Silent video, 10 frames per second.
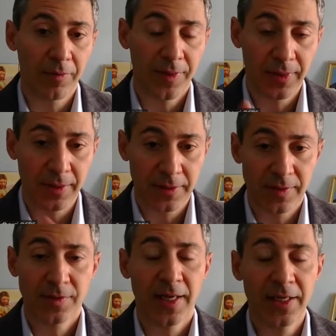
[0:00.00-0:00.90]
read the
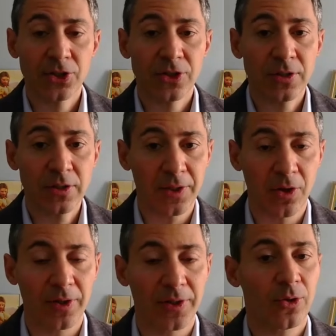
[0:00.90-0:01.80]
dissertation. I
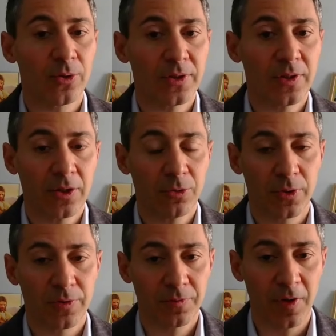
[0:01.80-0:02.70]
got in contact
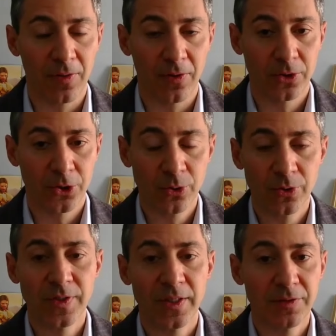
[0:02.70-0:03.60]
with Father
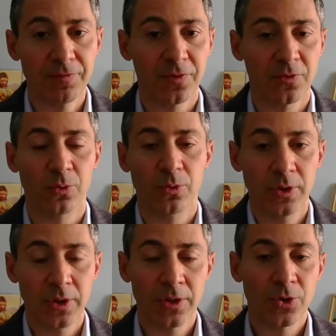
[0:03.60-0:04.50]
Joseph through
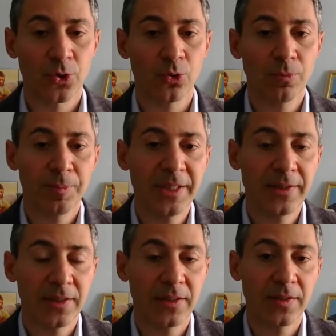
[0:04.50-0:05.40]
Zoom
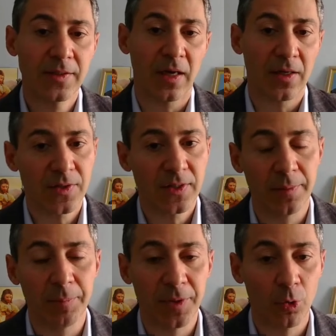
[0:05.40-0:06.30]
meetings, asking
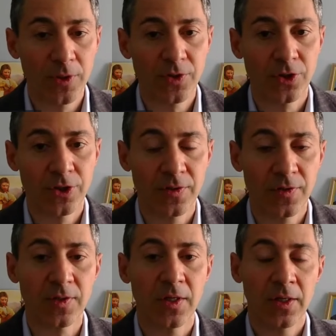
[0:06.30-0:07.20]
him
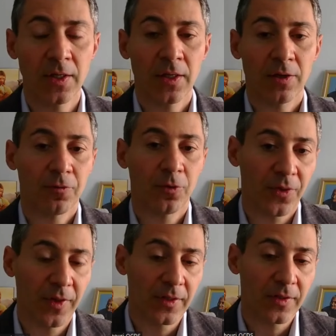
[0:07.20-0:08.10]
questions for
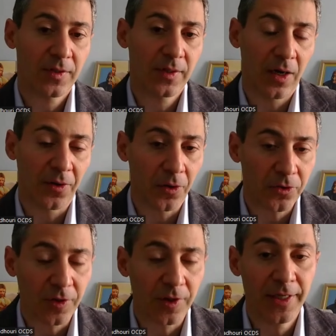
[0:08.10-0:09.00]
things that are
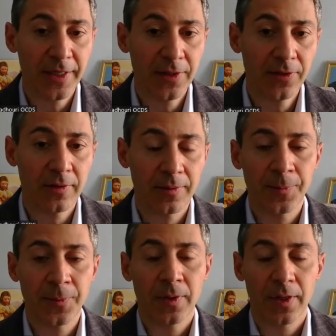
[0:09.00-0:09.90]
not clear.
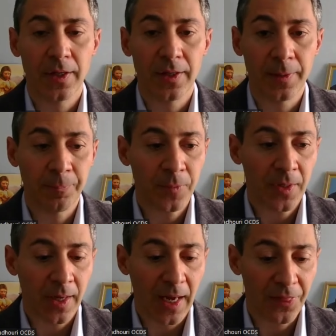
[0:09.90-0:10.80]
Um,
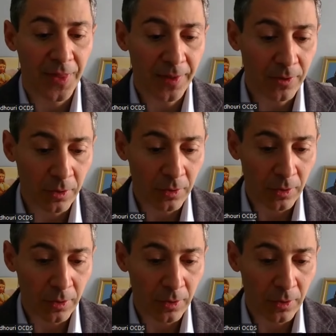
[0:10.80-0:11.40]
and then